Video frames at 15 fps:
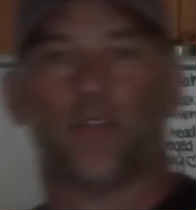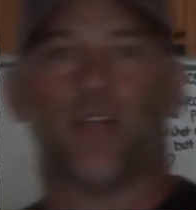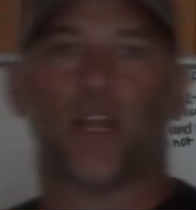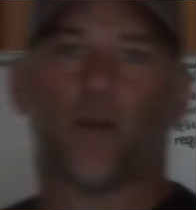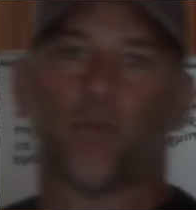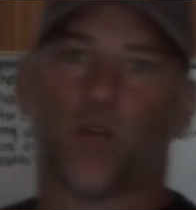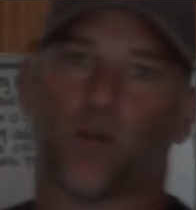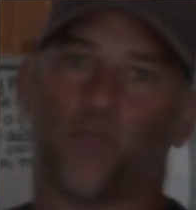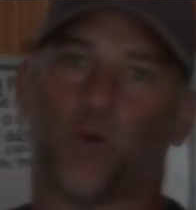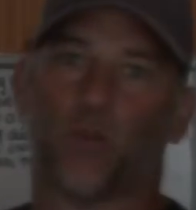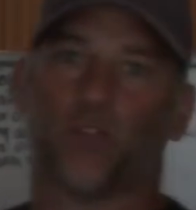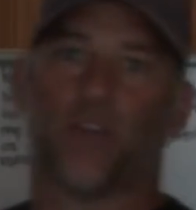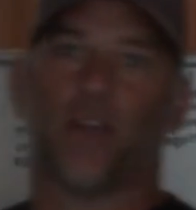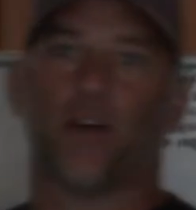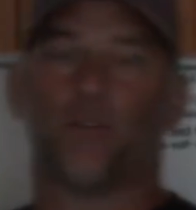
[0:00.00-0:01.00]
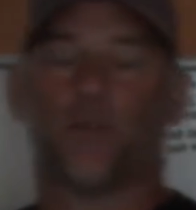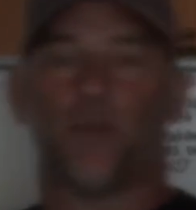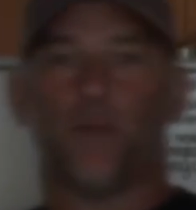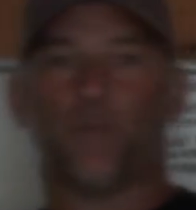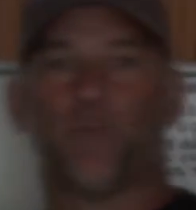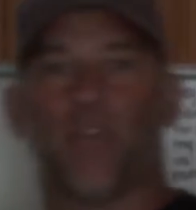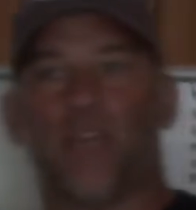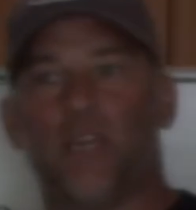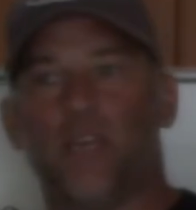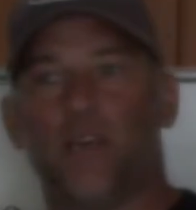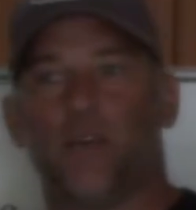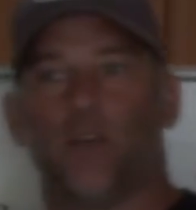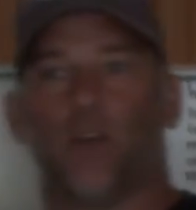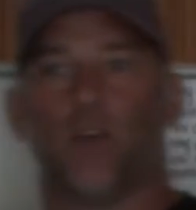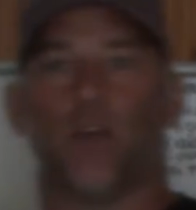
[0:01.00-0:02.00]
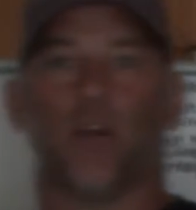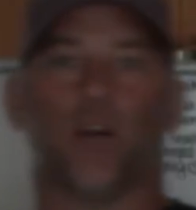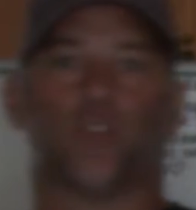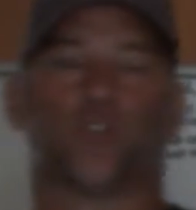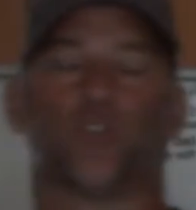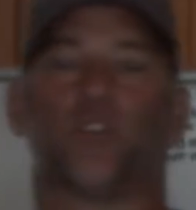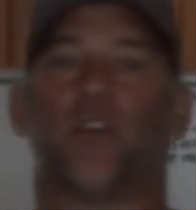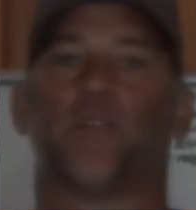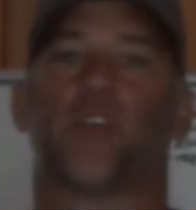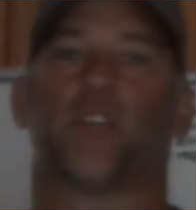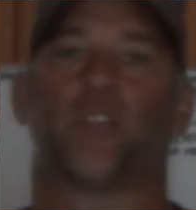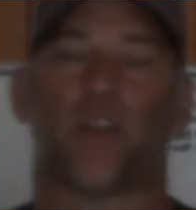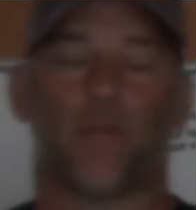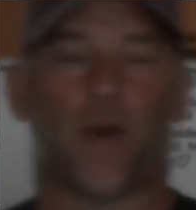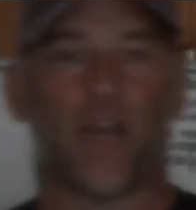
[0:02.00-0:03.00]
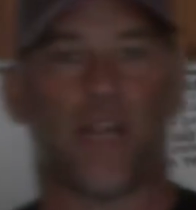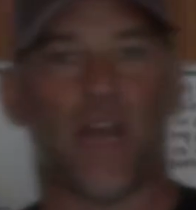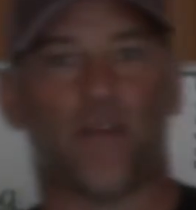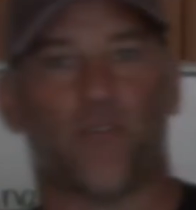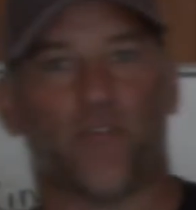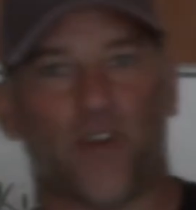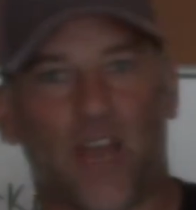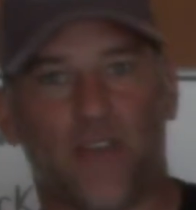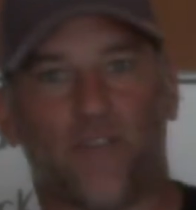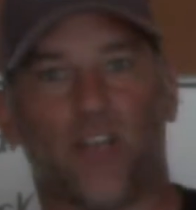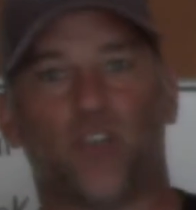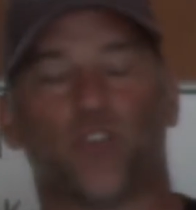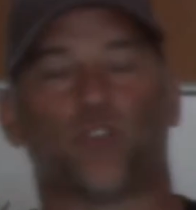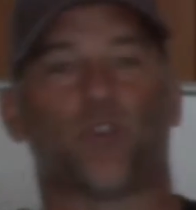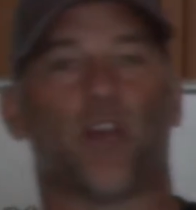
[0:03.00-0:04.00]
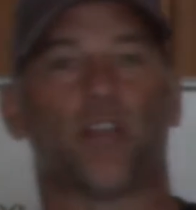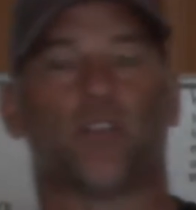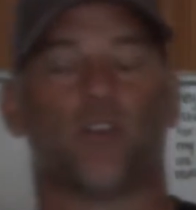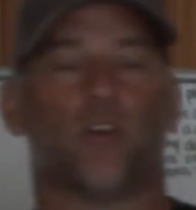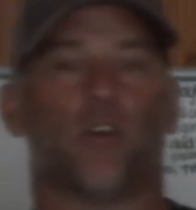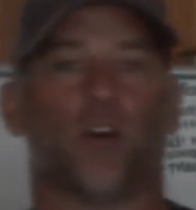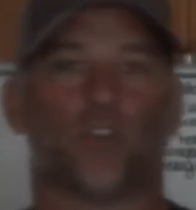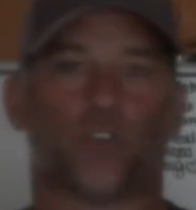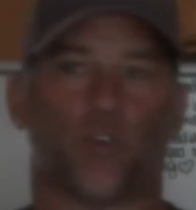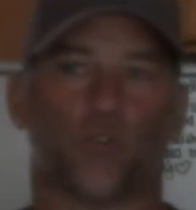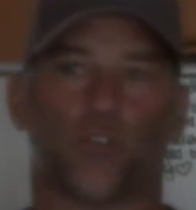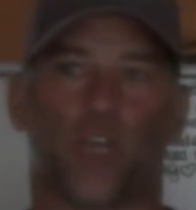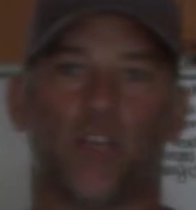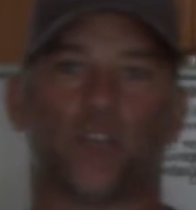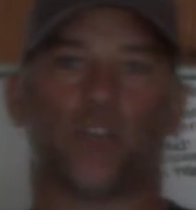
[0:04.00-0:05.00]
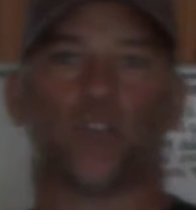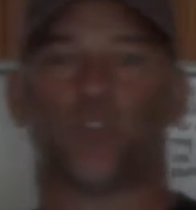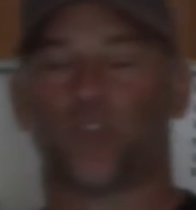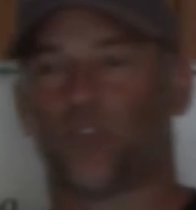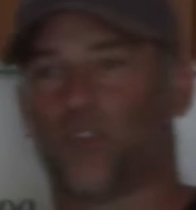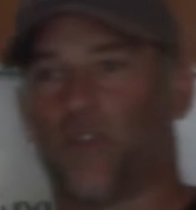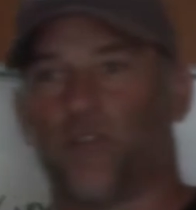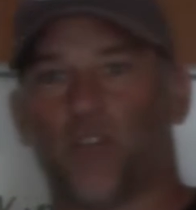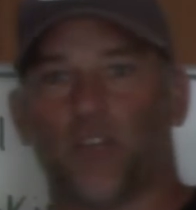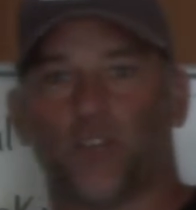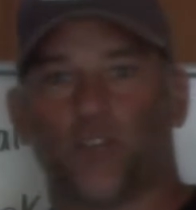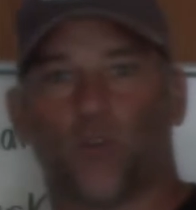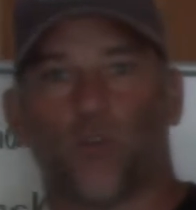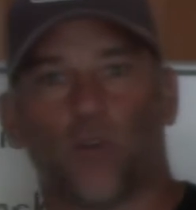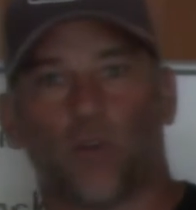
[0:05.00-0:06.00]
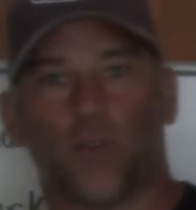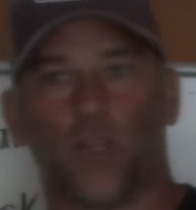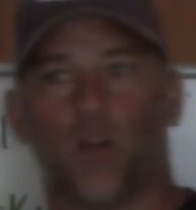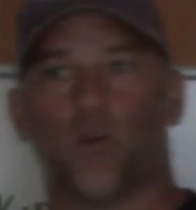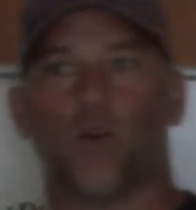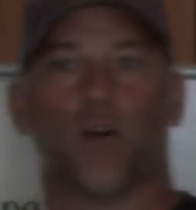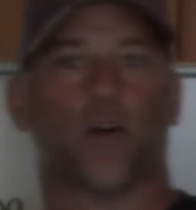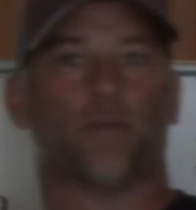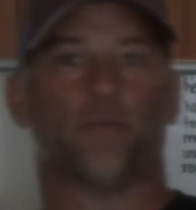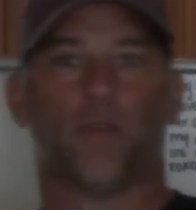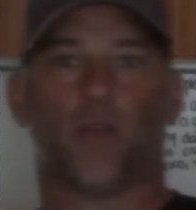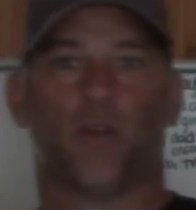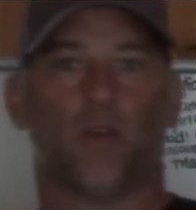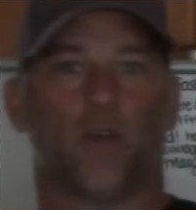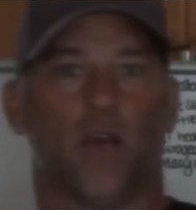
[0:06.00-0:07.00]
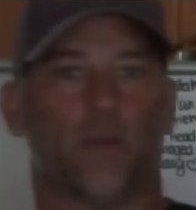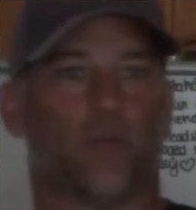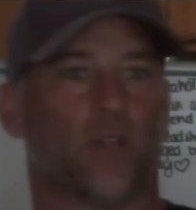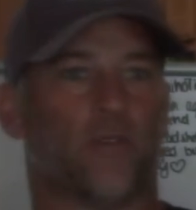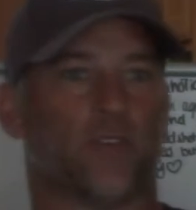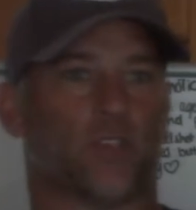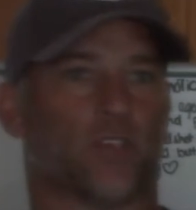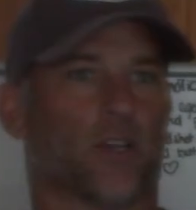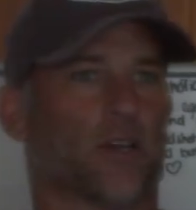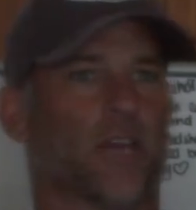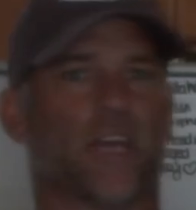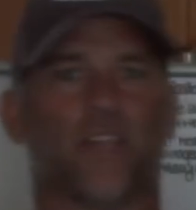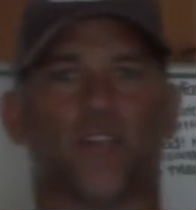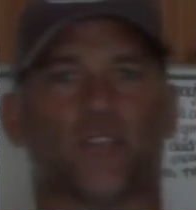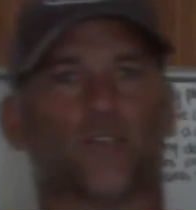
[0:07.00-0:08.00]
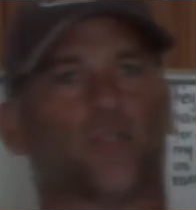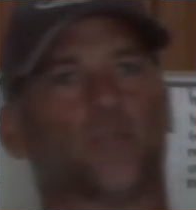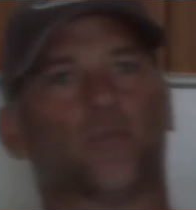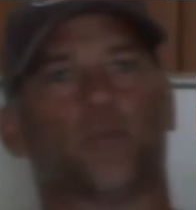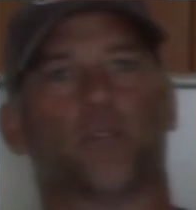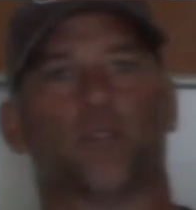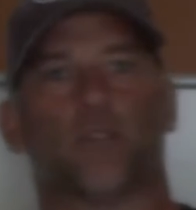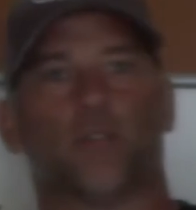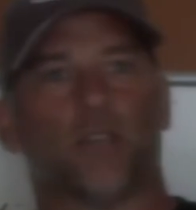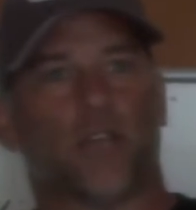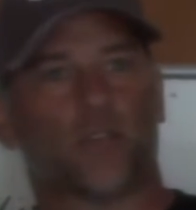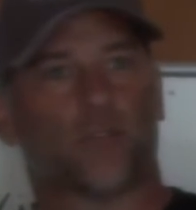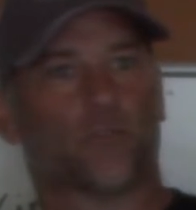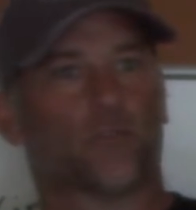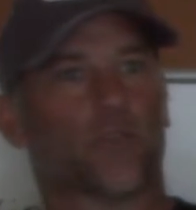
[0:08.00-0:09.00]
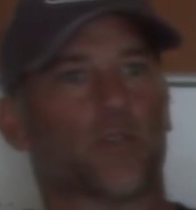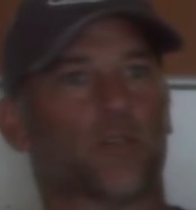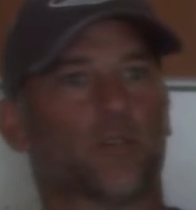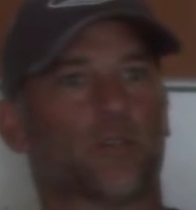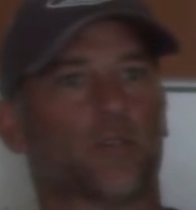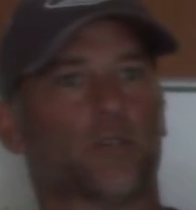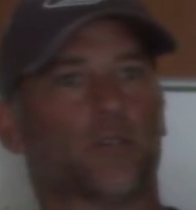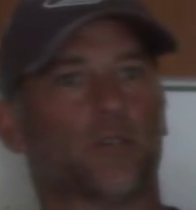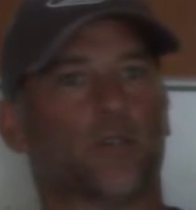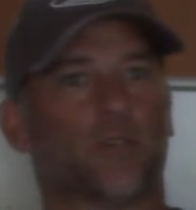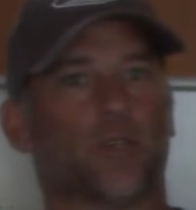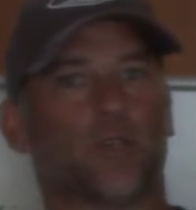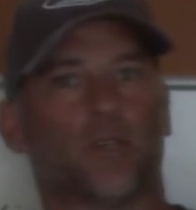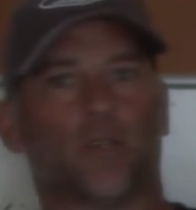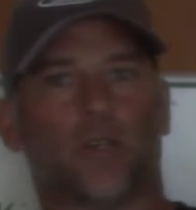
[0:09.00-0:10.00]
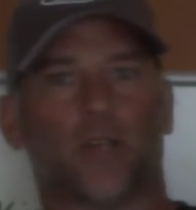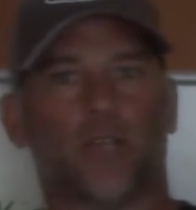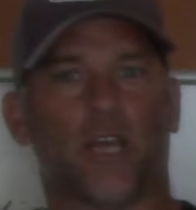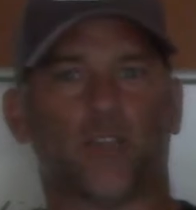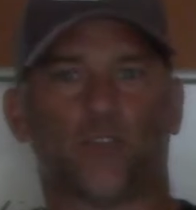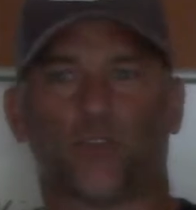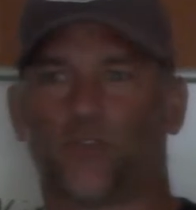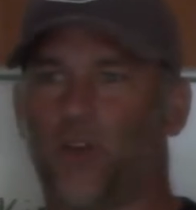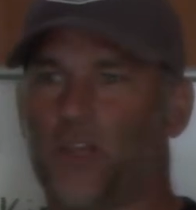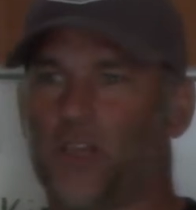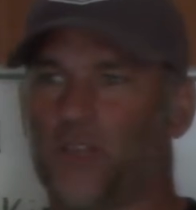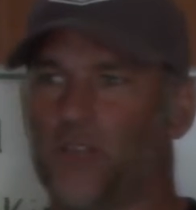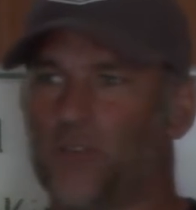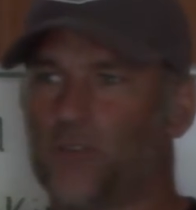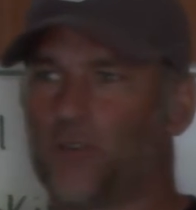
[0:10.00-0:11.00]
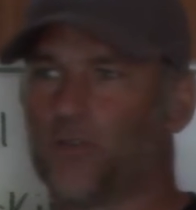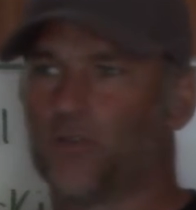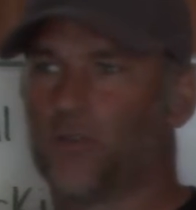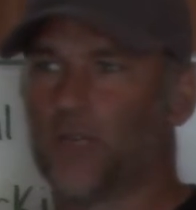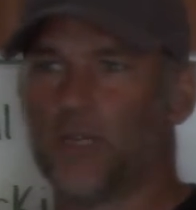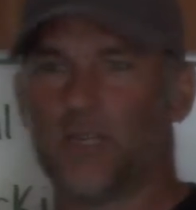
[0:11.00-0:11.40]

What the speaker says: Then I'm going to put down any certificates I might have. If I have any strength association certificates or, I believe it's National Strength Conditioning,